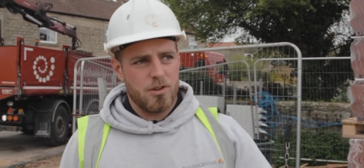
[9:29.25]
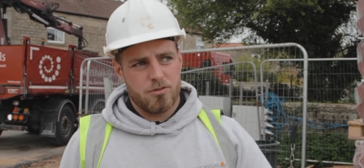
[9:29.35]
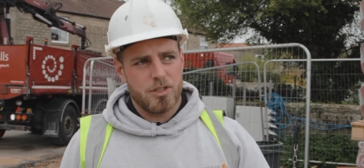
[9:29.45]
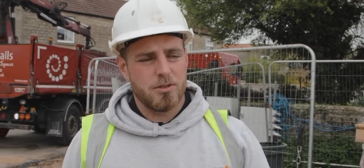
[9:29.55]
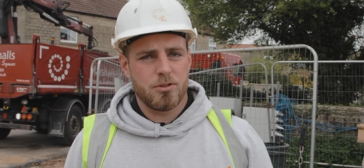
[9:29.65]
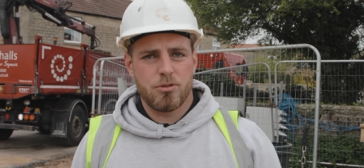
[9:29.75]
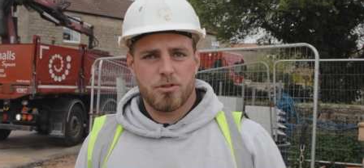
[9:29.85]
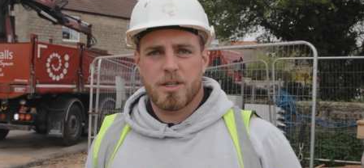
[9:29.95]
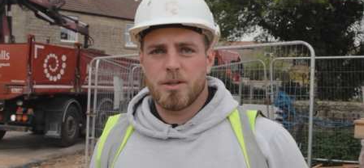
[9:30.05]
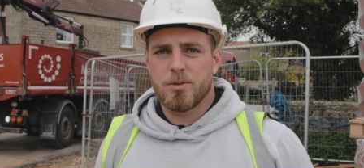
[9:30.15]
the traditional
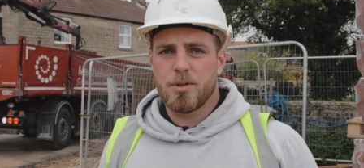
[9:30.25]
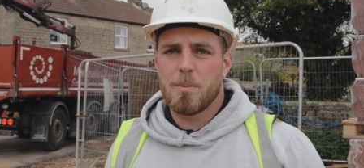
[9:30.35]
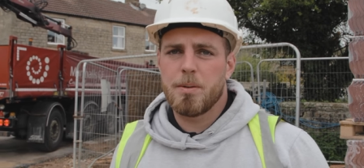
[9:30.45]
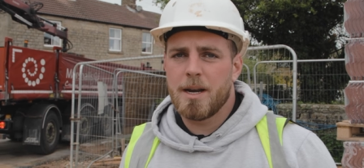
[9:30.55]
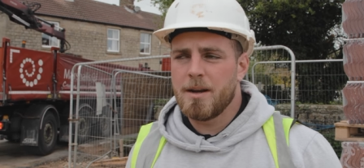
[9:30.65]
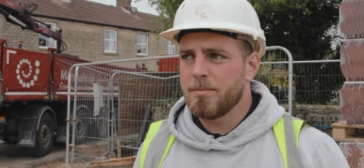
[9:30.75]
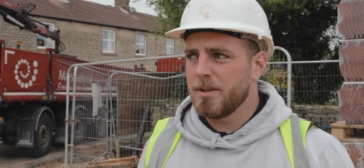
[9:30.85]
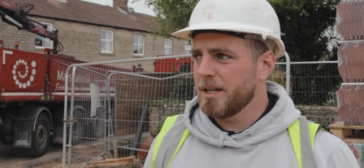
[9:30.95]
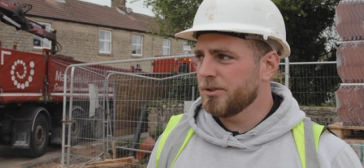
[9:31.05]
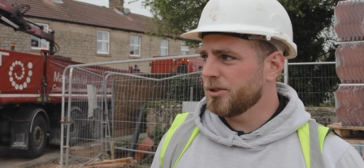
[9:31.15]
structure has all to do with planning,
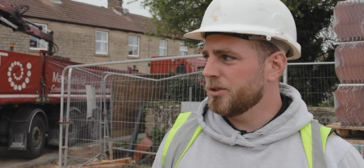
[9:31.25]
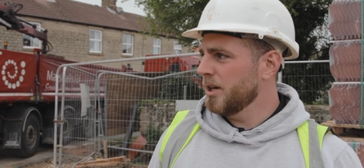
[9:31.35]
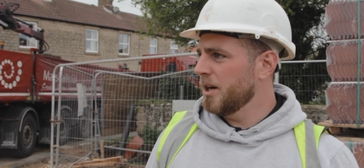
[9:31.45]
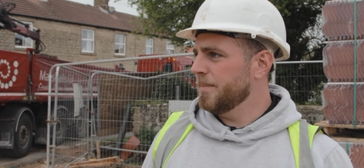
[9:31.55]
but that just,